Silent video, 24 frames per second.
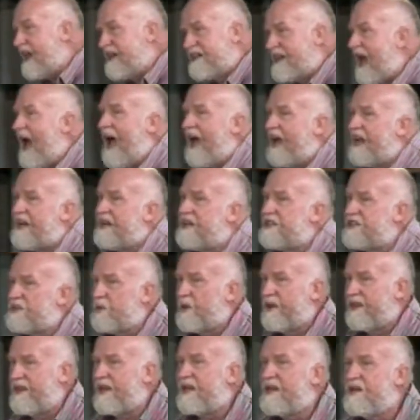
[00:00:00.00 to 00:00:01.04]
dies
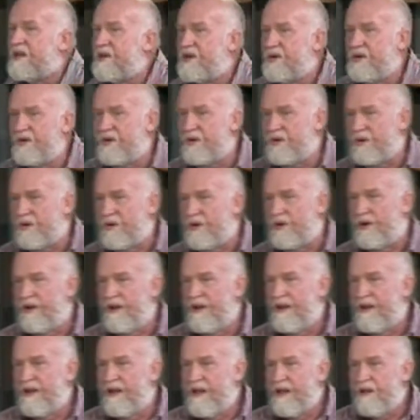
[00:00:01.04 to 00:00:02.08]
within you.
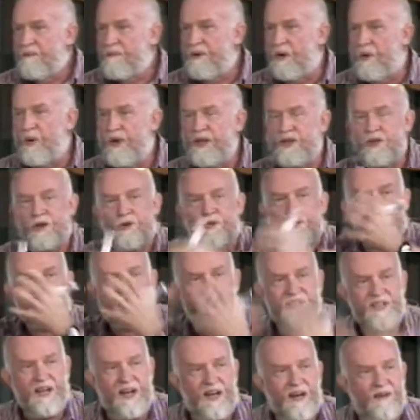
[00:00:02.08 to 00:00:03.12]
But when you
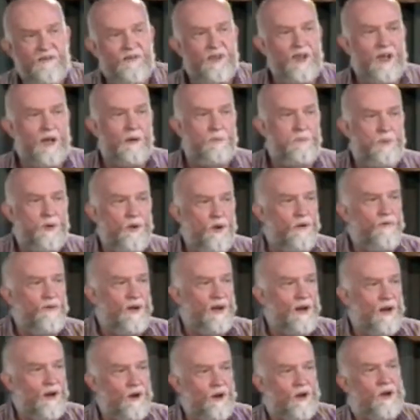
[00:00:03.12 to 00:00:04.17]
receive the
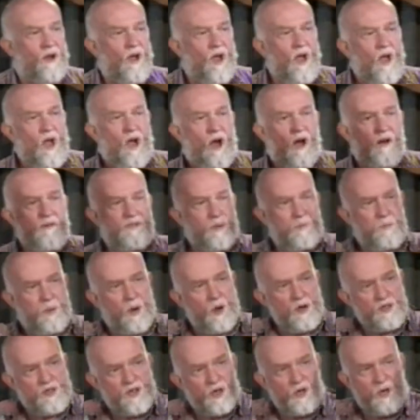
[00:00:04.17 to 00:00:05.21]
approving look of the
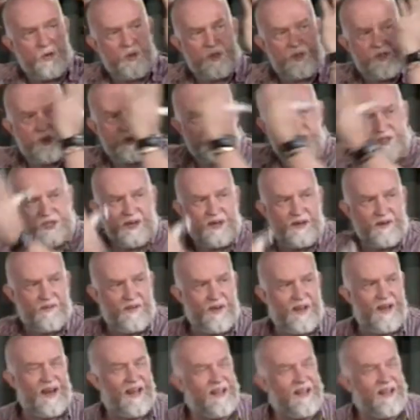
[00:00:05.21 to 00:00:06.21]
person who is your significant other,